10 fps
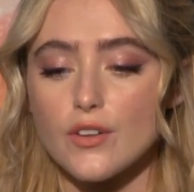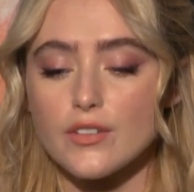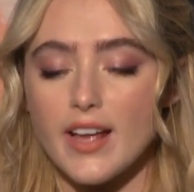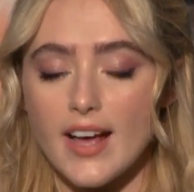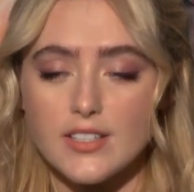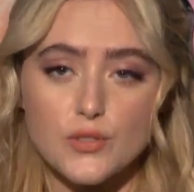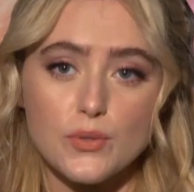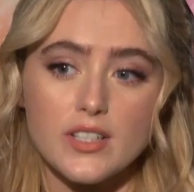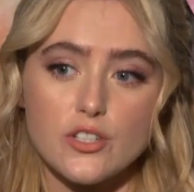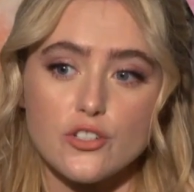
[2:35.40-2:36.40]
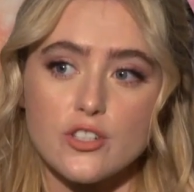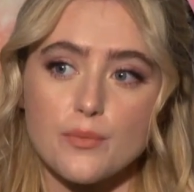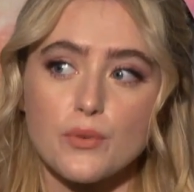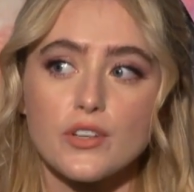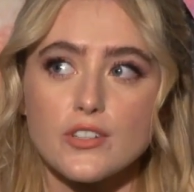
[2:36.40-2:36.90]
Cassie's
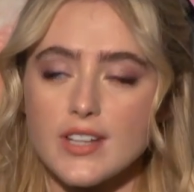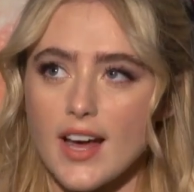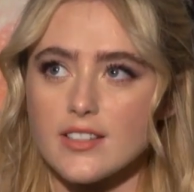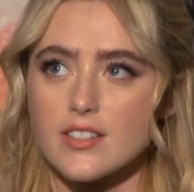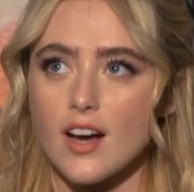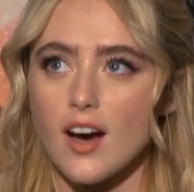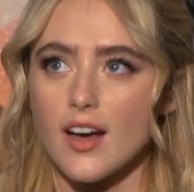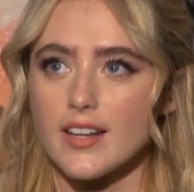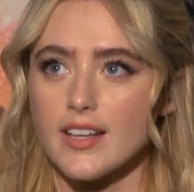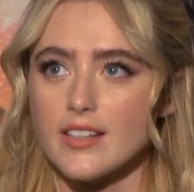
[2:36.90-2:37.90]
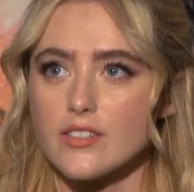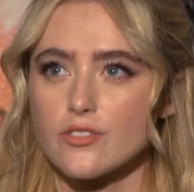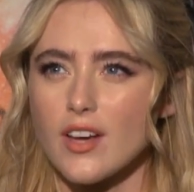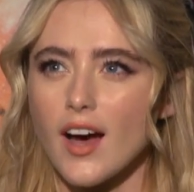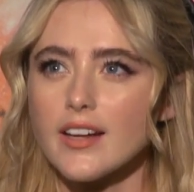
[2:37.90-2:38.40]
relationship with her dad, Scott,
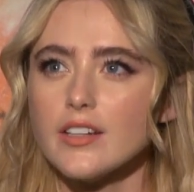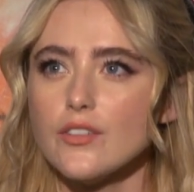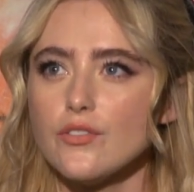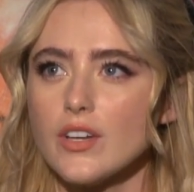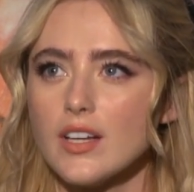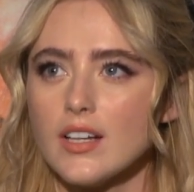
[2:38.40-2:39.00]
is kind of